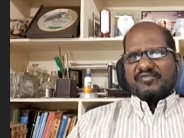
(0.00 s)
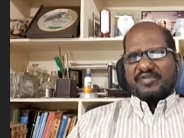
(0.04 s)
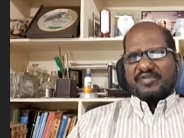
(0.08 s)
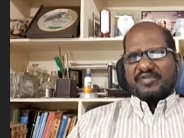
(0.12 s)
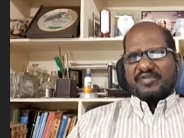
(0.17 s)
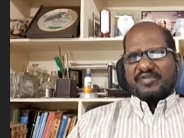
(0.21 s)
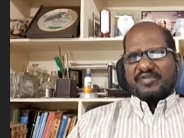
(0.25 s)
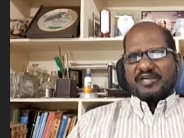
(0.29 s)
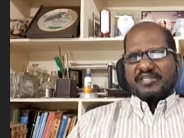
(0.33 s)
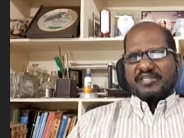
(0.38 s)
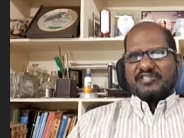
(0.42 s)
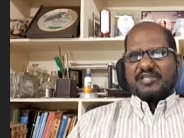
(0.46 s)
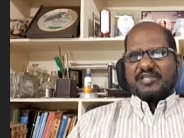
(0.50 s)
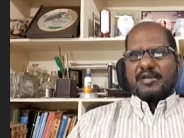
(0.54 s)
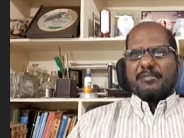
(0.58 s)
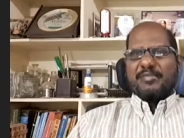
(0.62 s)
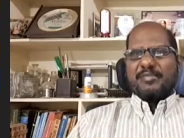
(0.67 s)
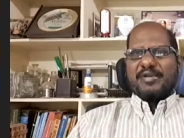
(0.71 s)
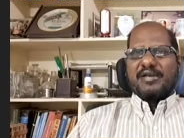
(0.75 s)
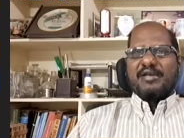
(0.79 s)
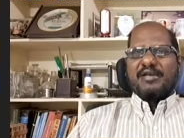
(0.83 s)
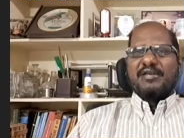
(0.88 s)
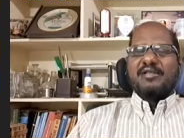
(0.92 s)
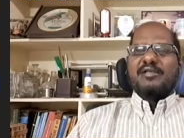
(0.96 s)
For
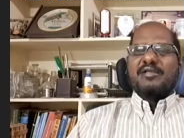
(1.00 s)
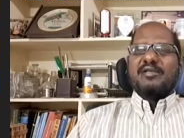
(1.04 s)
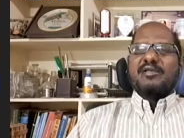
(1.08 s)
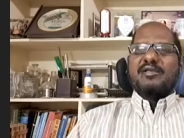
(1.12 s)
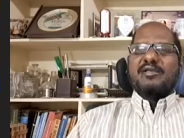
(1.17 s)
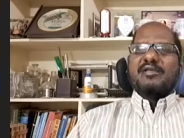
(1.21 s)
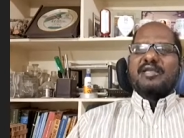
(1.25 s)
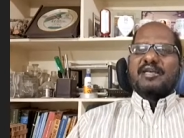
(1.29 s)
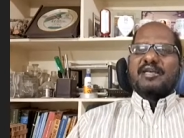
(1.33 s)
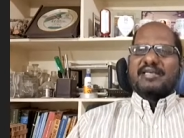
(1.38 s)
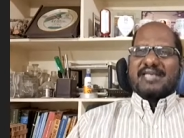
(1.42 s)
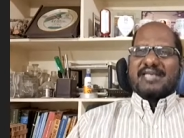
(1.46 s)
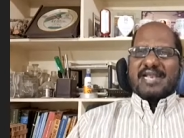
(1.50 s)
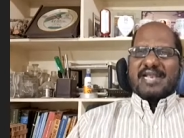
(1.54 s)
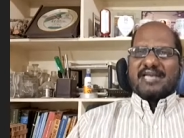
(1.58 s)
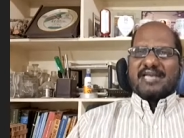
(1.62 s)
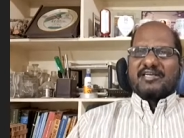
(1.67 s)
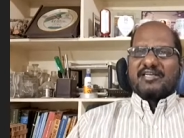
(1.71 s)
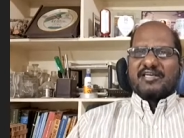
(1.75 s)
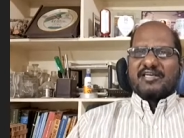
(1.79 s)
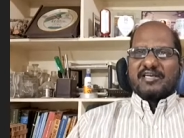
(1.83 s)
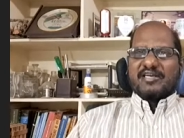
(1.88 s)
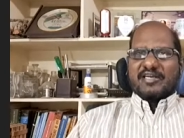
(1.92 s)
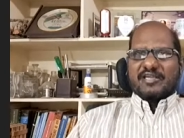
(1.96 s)
example, a
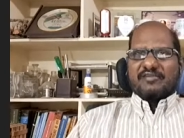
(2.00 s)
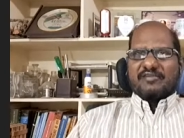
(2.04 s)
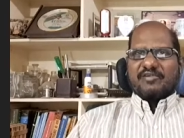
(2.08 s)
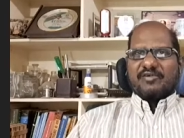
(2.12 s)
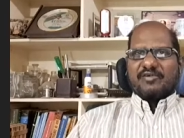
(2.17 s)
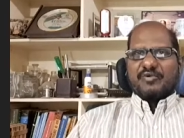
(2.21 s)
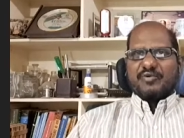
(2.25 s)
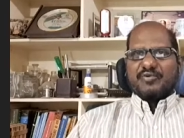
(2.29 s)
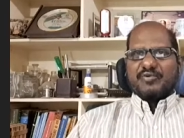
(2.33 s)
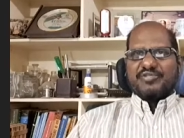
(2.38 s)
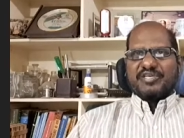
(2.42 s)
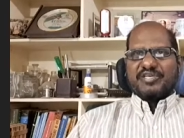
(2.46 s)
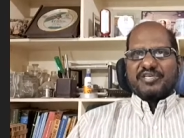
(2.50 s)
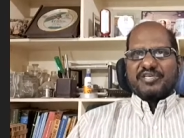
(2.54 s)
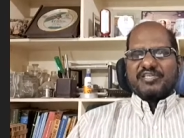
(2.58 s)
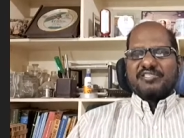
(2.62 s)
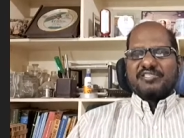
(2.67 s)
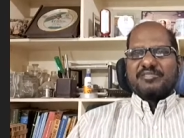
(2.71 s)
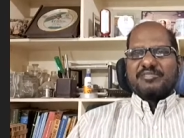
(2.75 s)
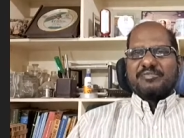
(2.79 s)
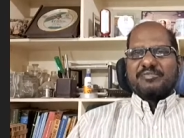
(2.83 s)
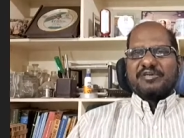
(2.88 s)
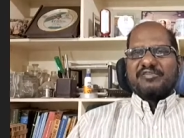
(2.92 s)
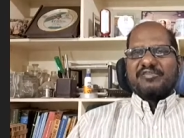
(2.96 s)
tractor driver who
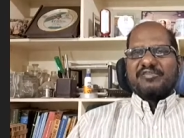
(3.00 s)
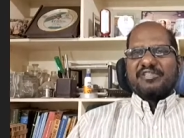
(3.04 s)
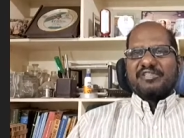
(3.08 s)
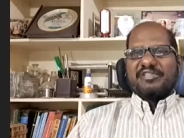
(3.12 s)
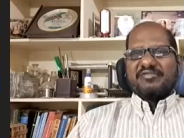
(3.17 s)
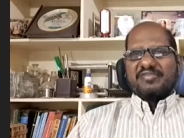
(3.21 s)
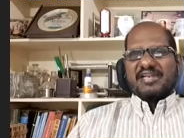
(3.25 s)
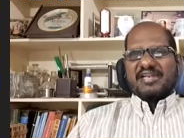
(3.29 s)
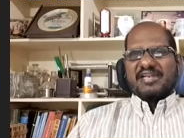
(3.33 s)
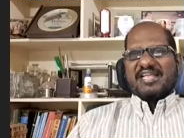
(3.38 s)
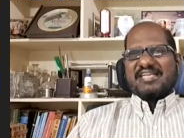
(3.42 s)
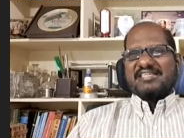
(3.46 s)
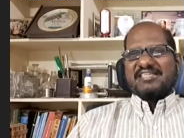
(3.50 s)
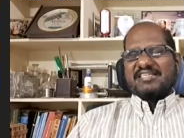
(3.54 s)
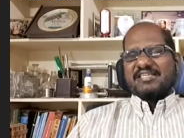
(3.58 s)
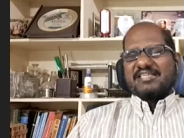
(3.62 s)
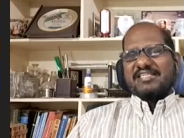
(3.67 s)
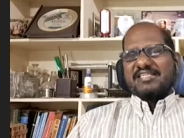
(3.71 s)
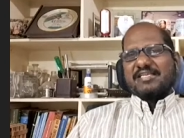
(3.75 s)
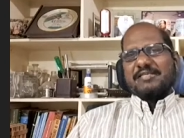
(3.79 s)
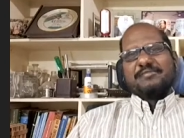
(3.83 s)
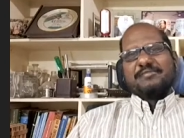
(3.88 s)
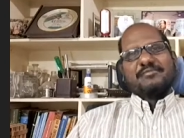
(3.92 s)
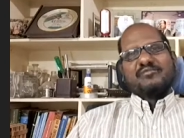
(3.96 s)
shuttles between the village
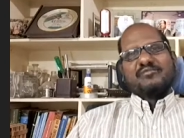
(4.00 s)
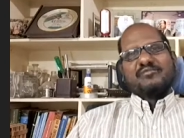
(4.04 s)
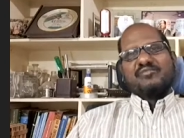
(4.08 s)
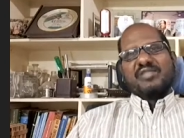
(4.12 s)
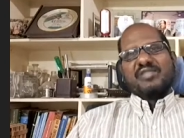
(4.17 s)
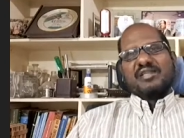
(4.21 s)
and the